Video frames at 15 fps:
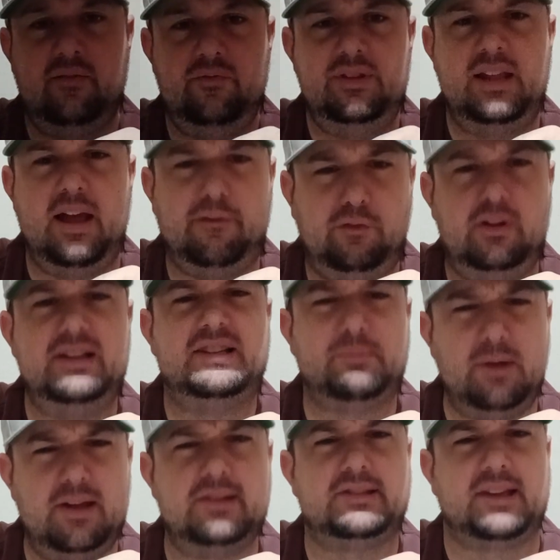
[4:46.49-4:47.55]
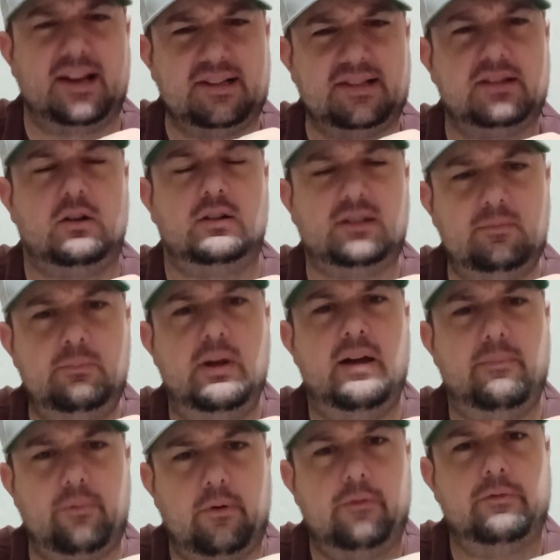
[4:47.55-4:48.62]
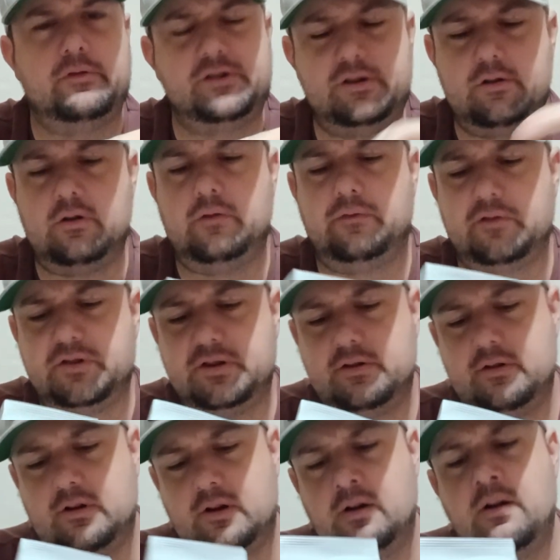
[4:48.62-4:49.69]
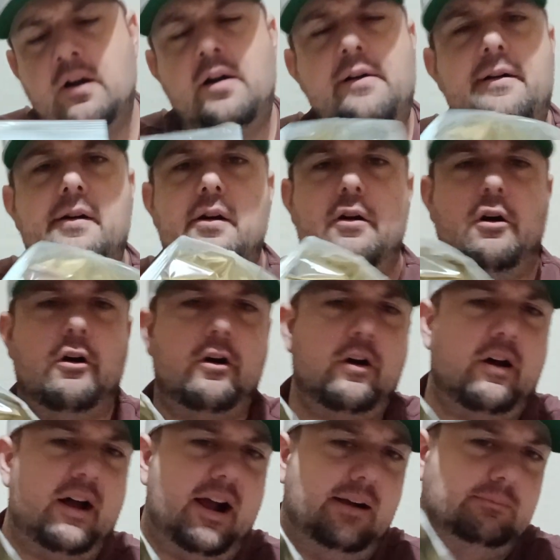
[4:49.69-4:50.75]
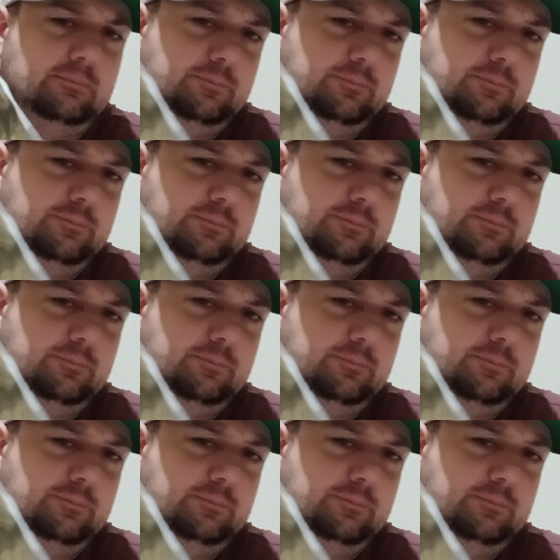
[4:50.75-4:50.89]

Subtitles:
Definitely smells like salt and pepper, for sure. All right.